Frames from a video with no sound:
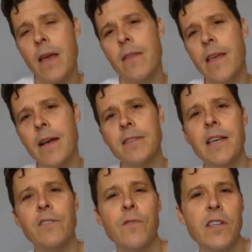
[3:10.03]
The
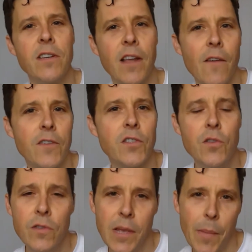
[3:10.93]
Alsace region covers
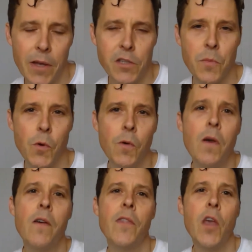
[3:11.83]
two départements,
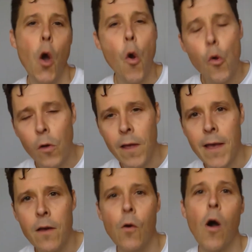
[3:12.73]
the
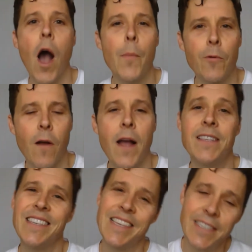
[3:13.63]
Haut-Rhin or Upper Rhine
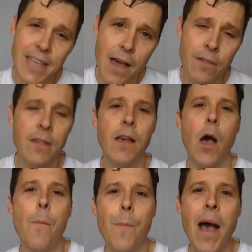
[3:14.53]
to the south,
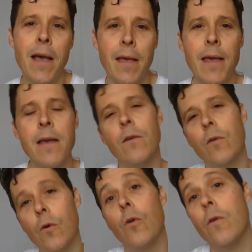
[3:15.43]
and Bas-Rhin,
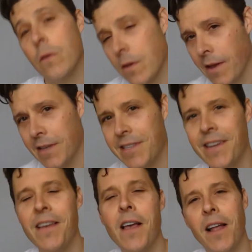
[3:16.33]
or, you guessed
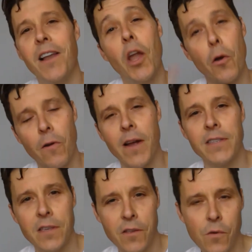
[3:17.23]
it, Lower Rhine
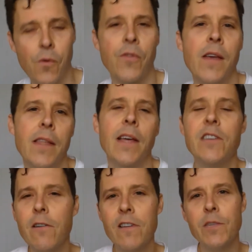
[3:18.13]
to the north. Now
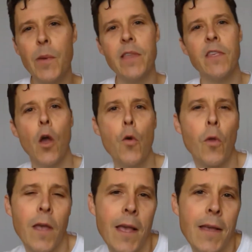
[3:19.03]
generally speaking, the
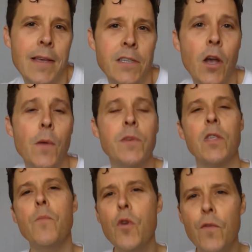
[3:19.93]
Haut-Rhin is home to the
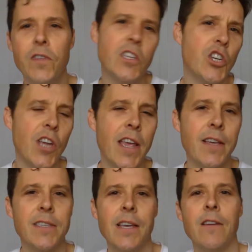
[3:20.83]
movers and
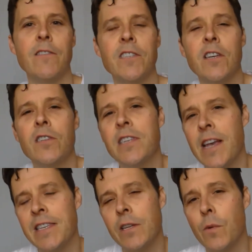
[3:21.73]
shakers here and
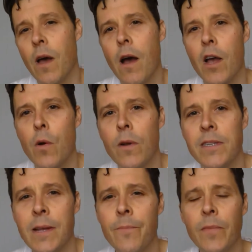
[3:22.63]
associated with higher
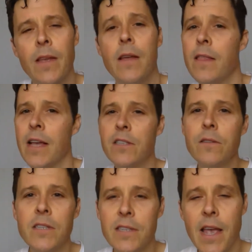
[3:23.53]
quality. That's not
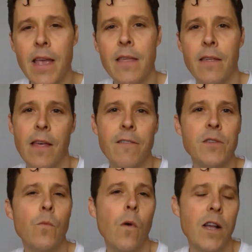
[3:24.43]
to say that there
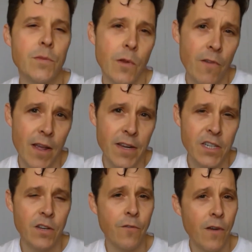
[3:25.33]
isn't widespread
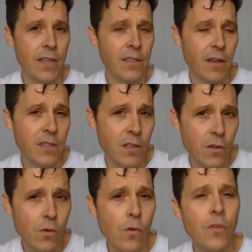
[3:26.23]
recognition of great sites to the
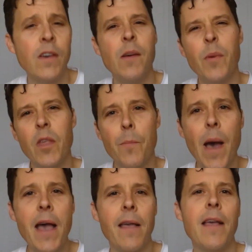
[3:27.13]
north, but the
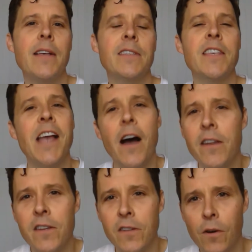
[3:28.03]
Bas-Rhins are the
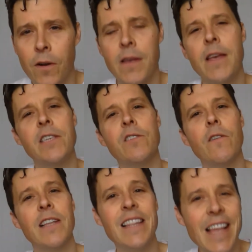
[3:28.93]
underdog,
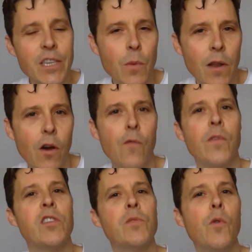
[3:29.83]
historically less well off,
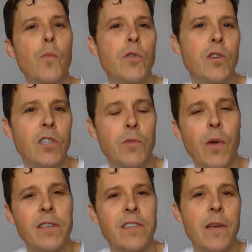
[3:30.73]
with small producers
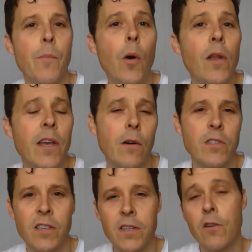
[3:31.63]
practicing
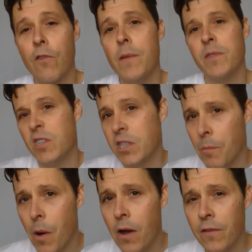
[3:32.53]
polyculture, so grapes just a
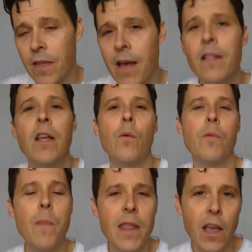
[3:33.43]
part of that, with
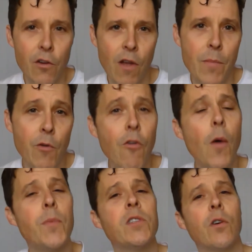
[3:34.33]
many a grape
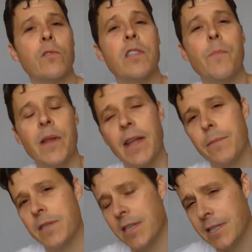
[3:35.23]
crop sold to the big
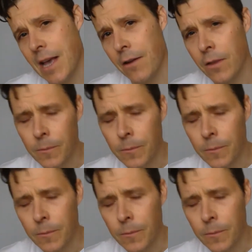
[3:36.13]
names to the south.